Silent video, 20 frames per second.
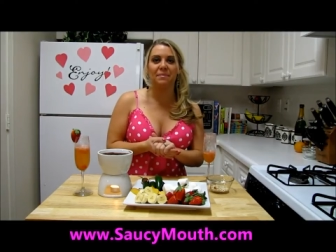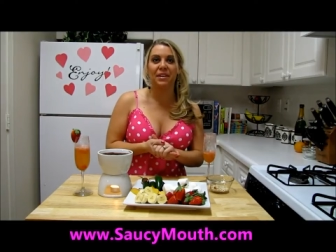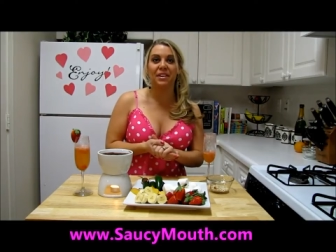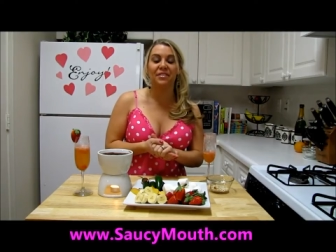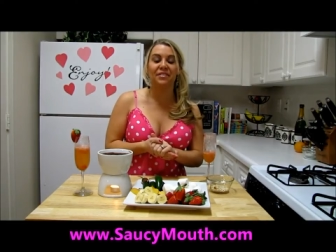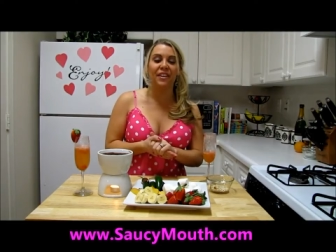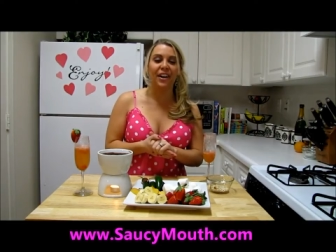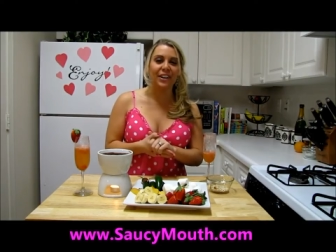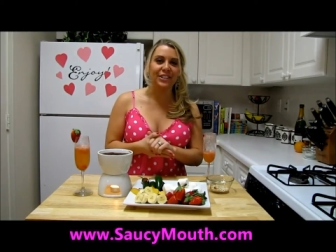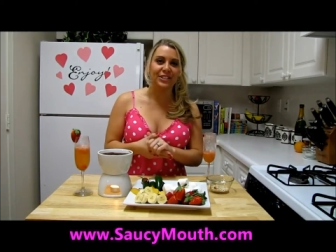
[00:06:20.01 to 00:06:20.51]
their
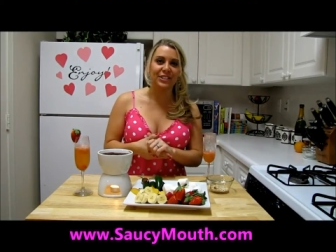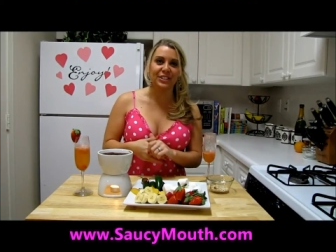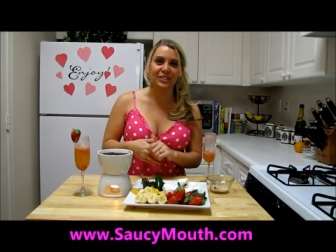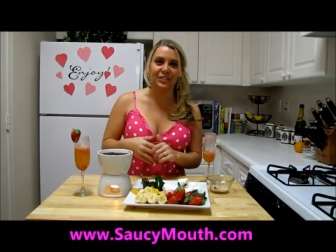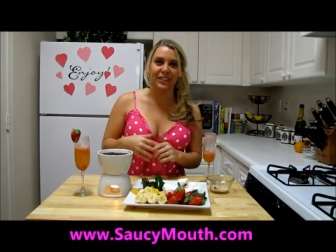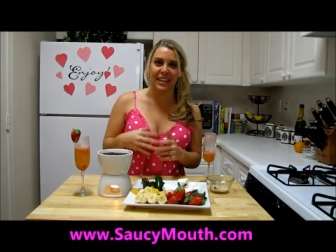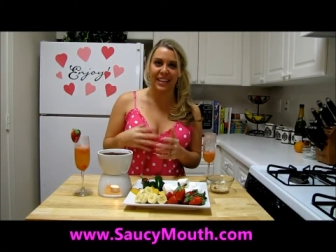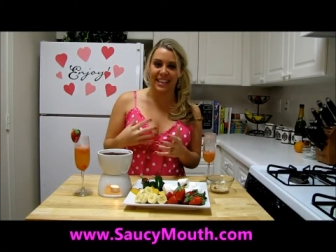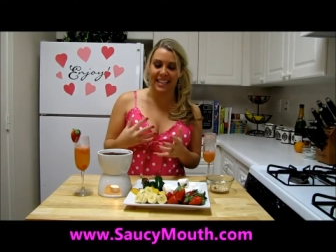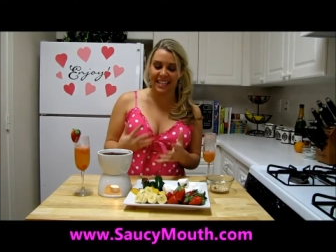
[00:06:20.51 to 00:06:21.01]
fondue
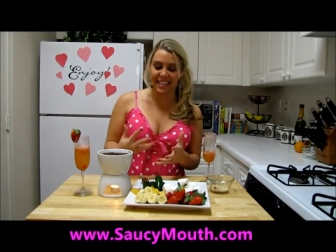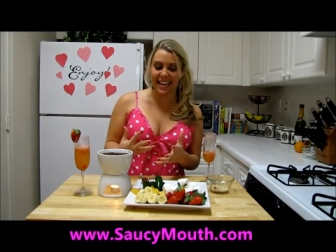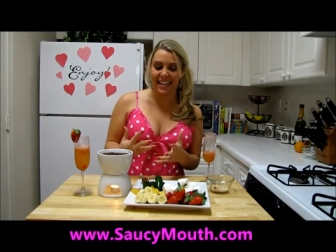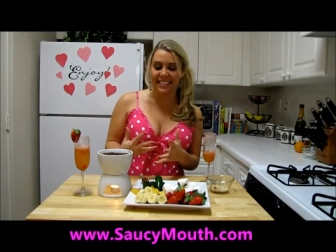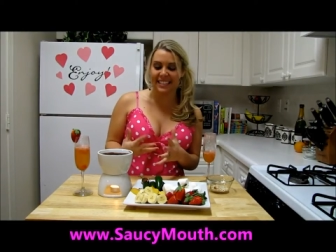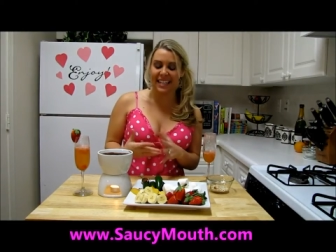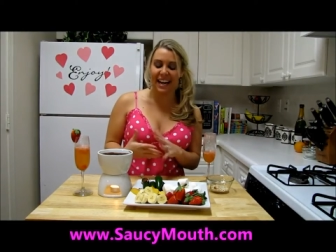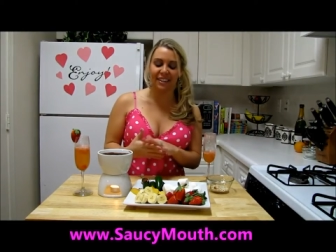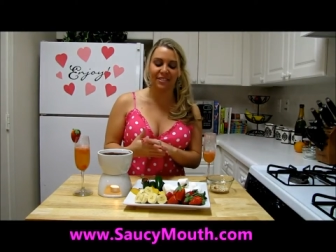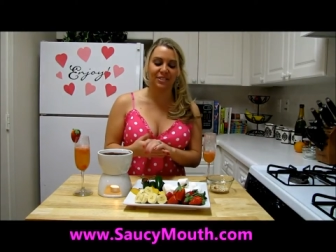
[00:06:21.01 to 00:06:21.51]
in the
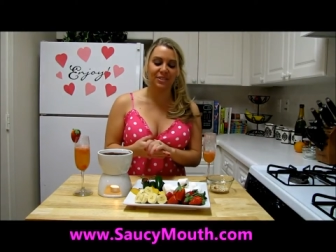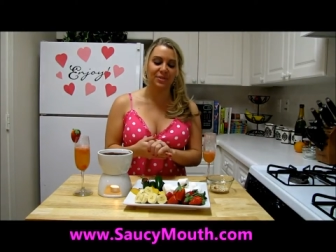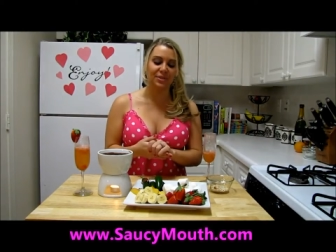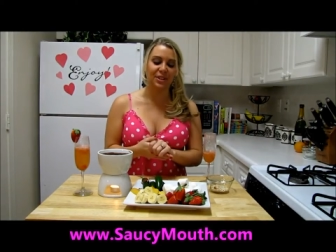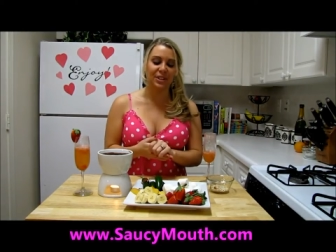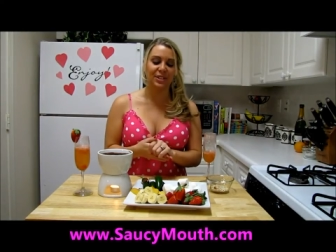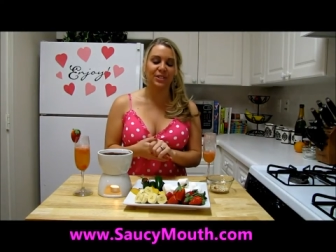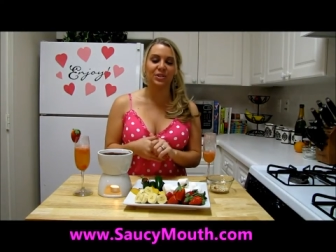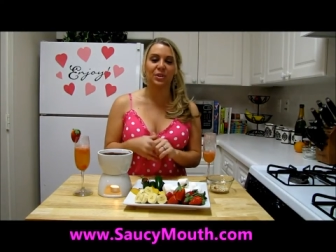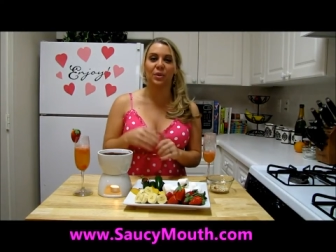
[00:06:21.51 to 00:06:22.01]
nuts
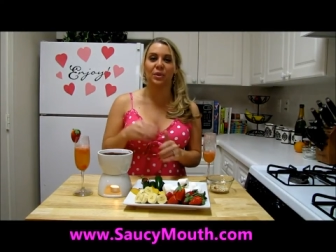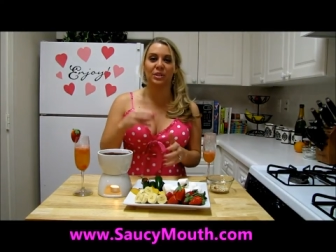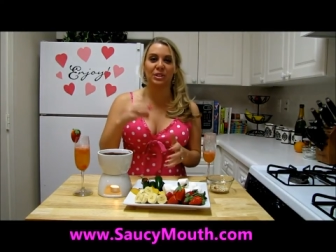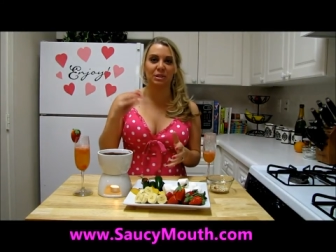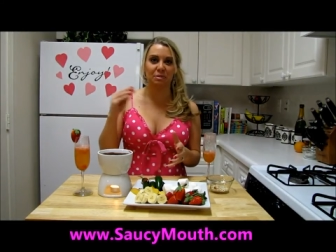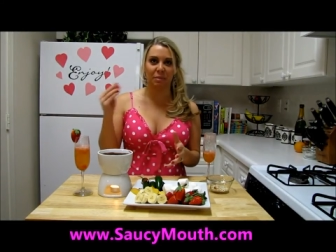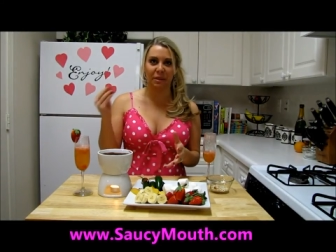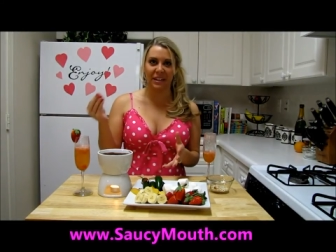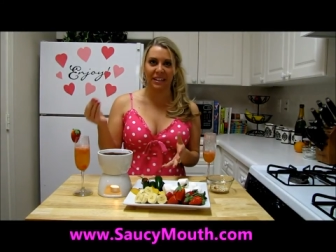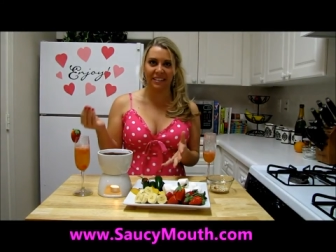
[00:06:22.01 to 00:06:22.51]
afterwards or
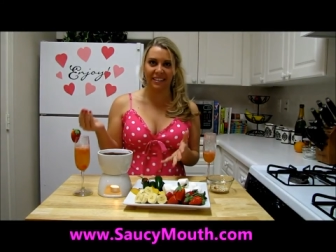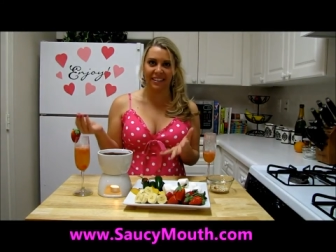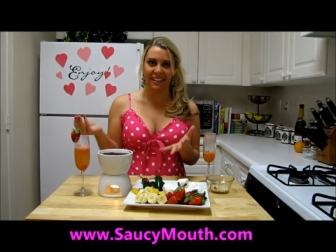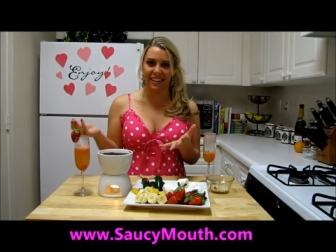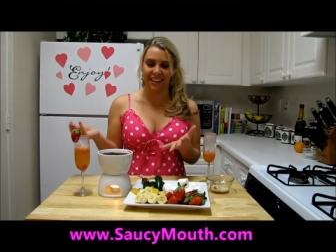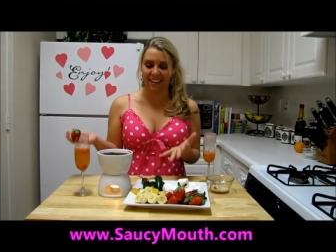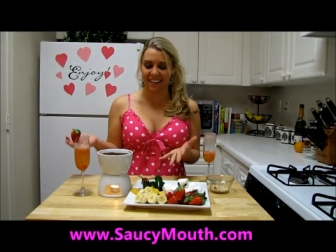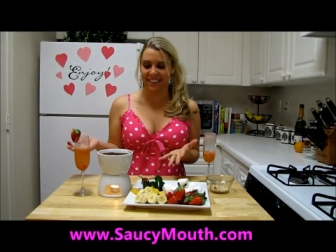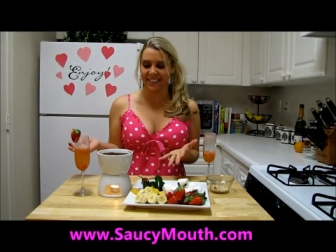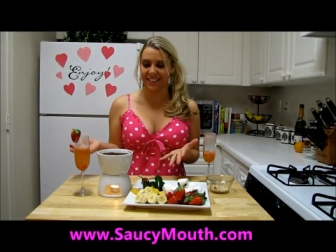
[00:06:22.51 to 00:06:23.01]
sprinkle
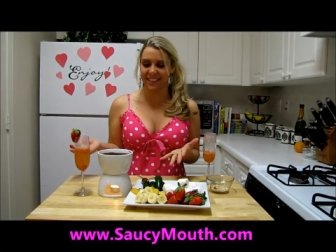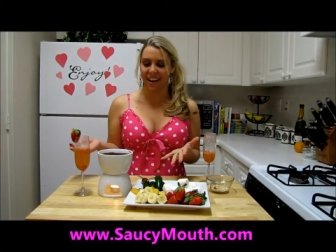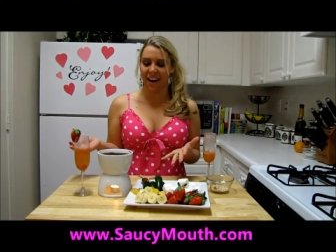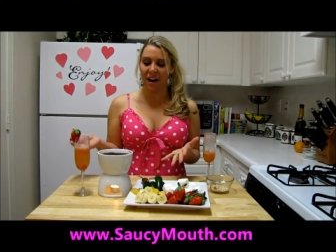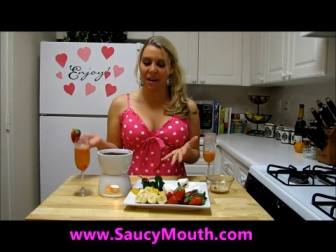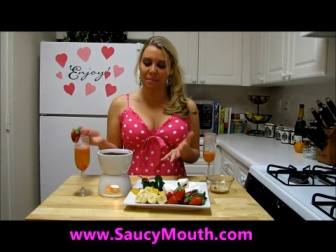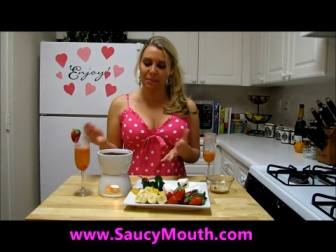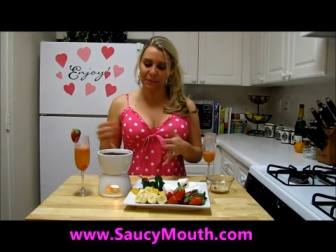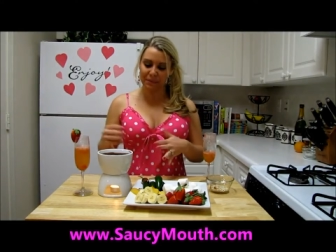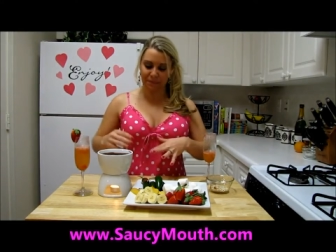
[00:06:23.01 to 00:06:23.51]
it on
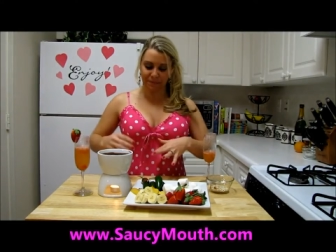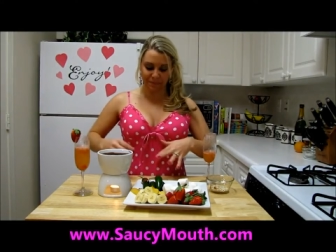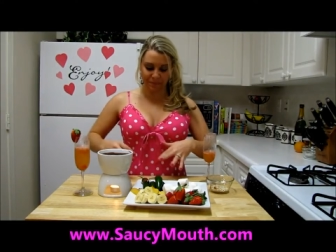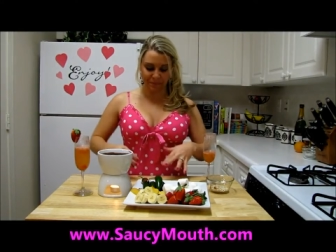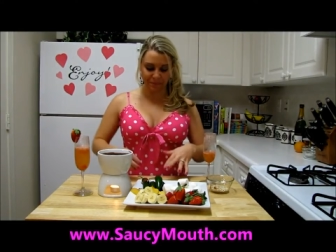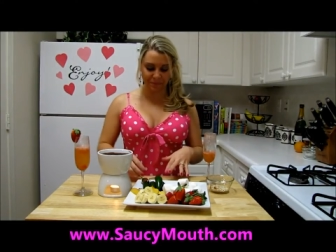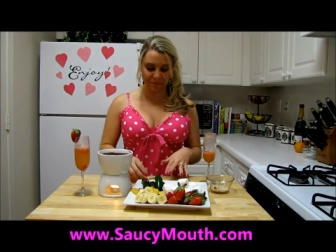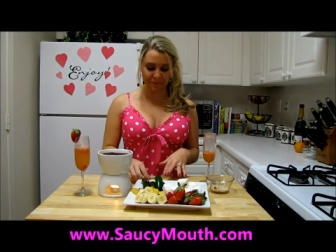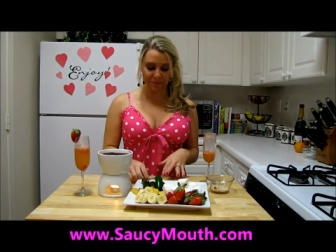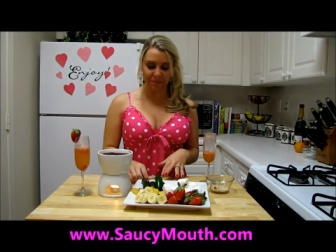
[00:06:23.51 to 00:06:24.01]
top
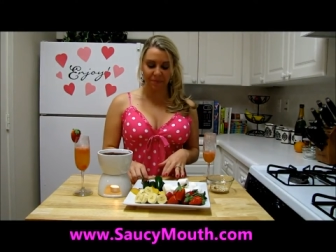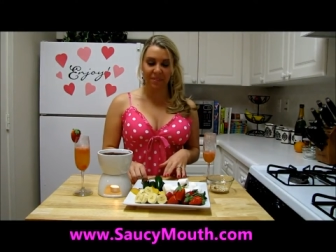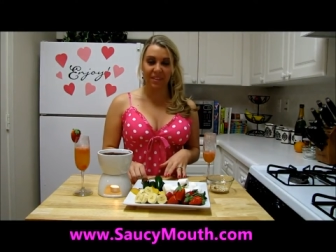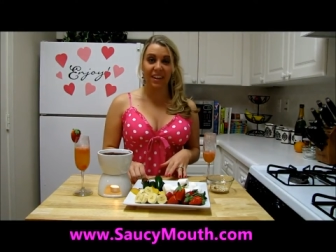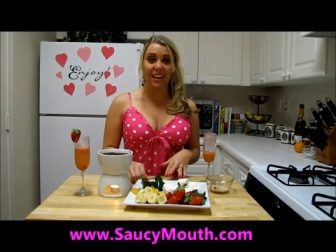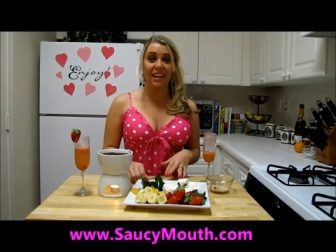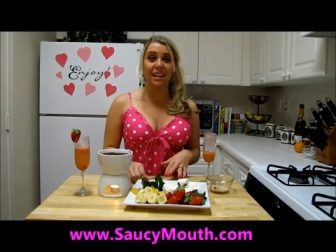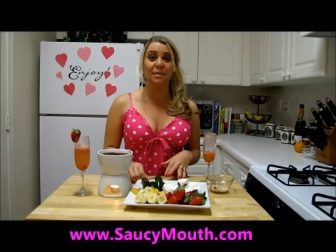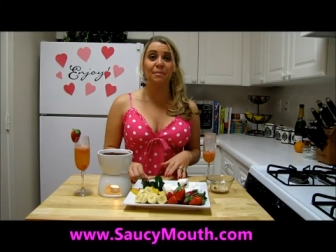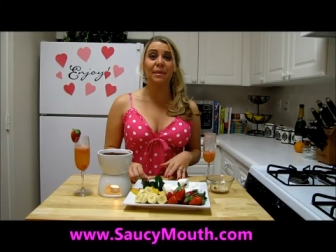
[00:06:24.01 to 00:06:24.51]

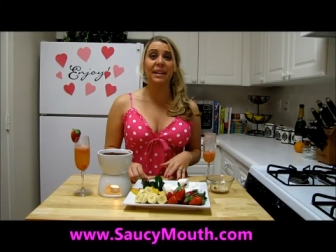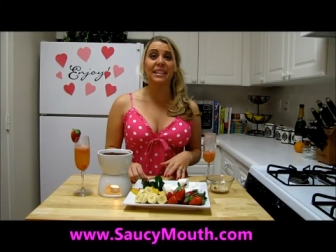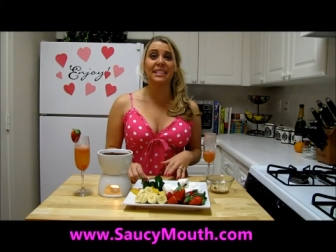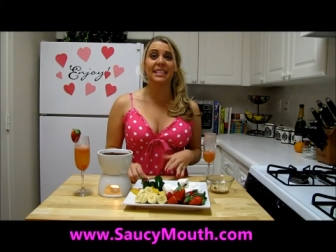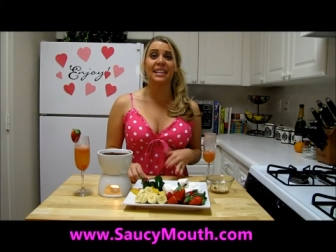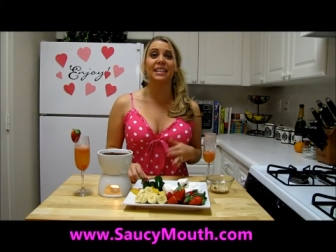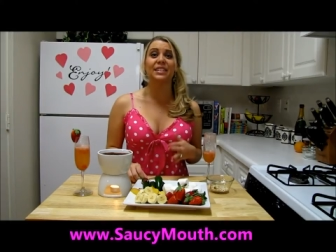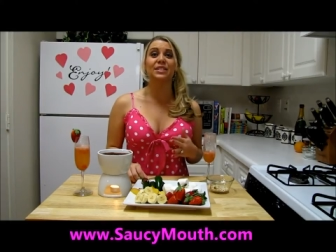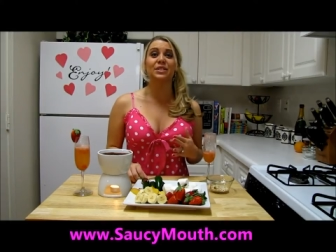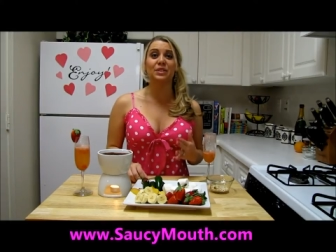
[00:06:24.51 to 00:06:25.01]
and it makes
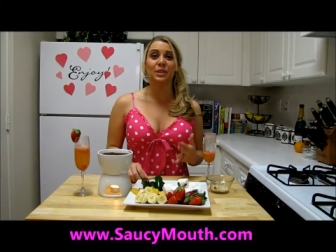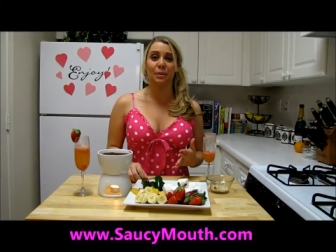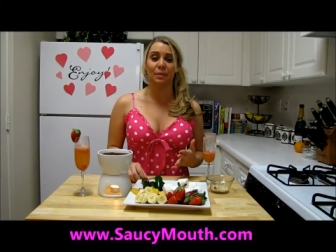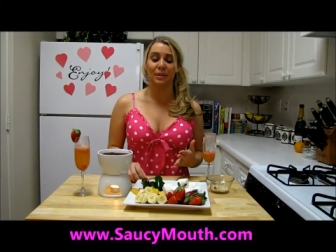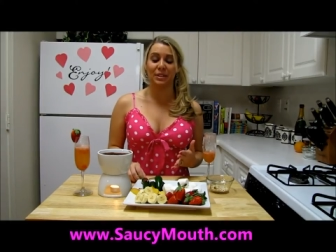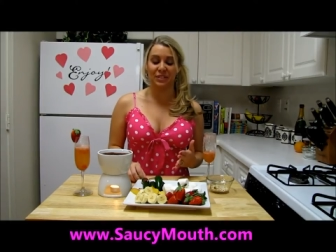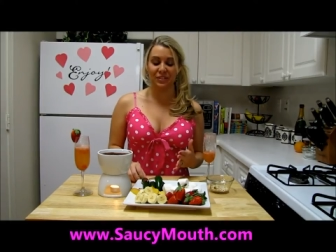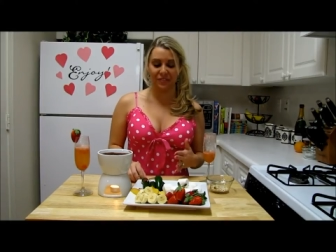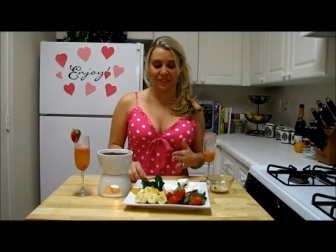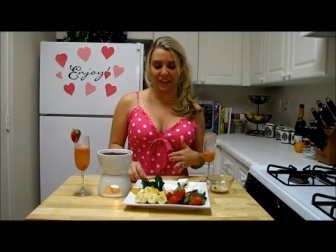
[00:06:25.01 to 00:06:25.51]
it so
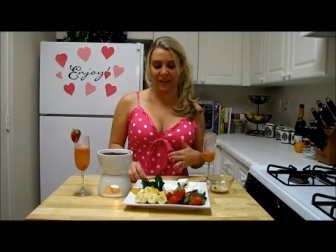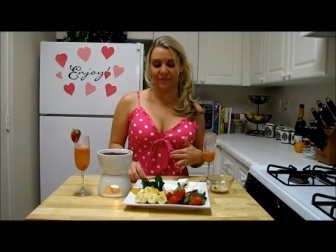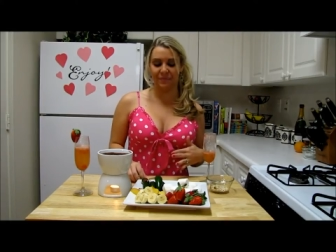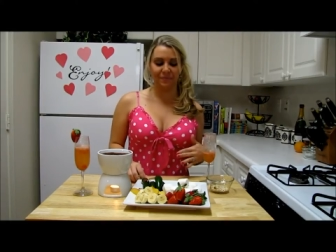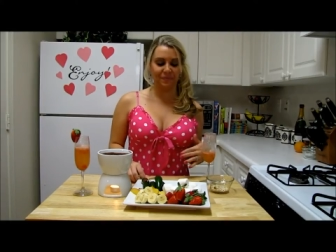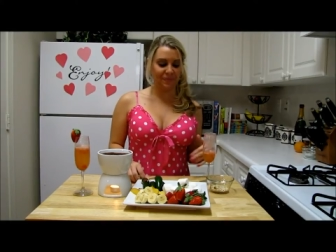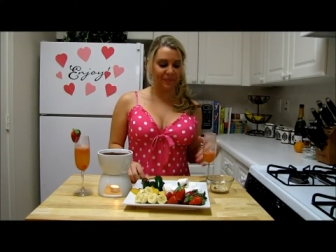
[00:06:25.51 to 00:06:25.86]
much fun.